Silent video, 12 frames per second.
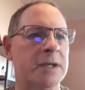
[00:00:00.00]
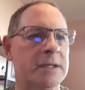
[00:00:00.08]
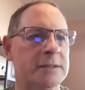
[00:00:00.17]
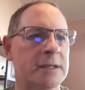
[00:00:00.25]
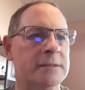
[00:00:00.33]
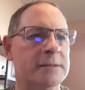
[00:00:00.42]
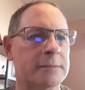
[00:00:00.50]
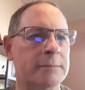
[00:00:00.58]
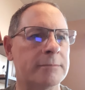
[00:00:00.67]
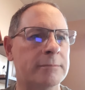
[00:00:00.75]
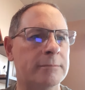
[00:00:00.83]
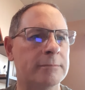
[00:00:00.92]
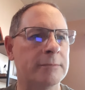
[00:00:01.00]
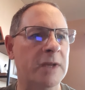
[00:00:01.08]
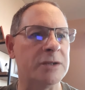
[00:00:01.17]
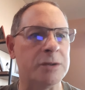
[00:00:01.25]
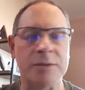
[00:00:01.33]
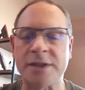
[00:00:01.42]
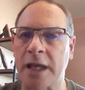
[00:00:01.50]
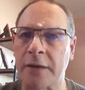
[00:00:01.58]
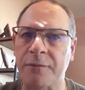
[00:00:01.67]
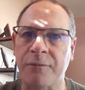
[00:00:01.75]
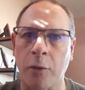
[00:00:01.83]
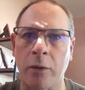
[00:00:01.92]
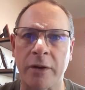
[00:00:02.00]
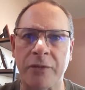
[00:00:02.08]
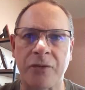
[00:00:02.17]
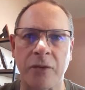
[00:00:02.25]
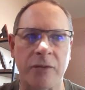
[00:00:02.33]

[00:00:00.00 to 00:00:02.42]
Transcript: Jesus, as you set forth